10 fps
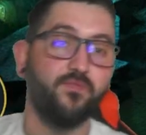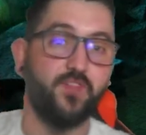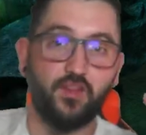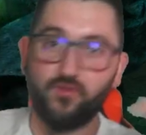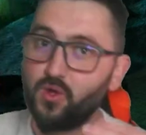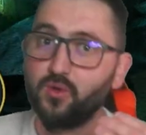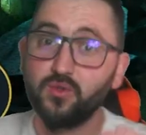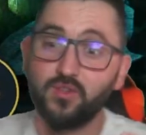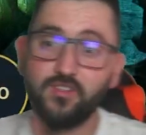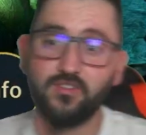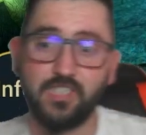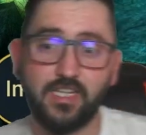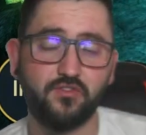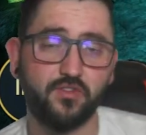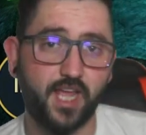then if you don't do
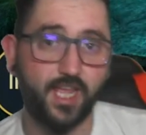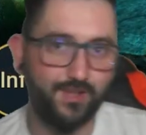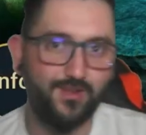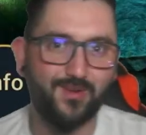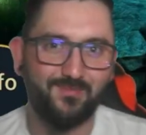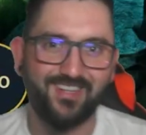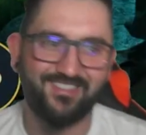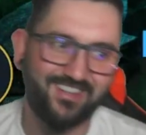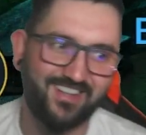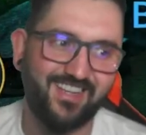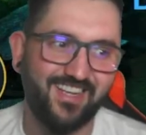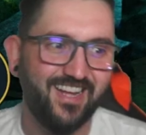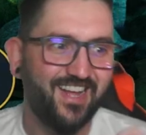this today, you basically